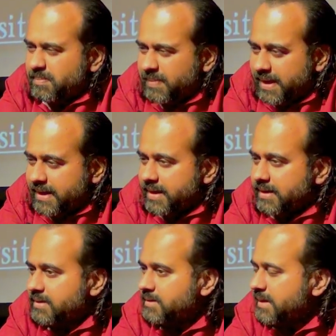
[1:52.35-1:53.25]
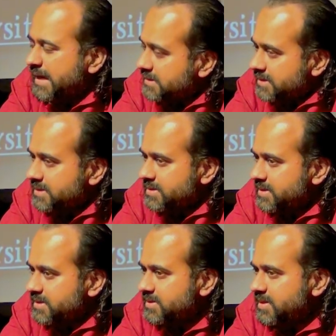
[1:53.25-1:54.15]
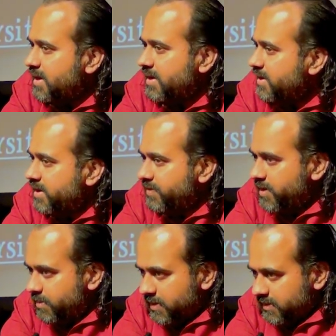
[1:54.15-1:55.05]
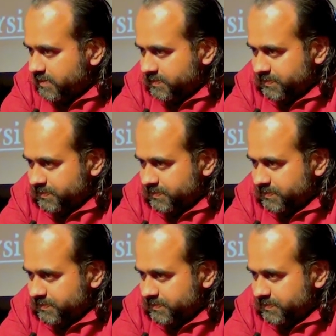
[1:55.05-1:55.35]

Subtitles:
panic, anxiousness are inevitable.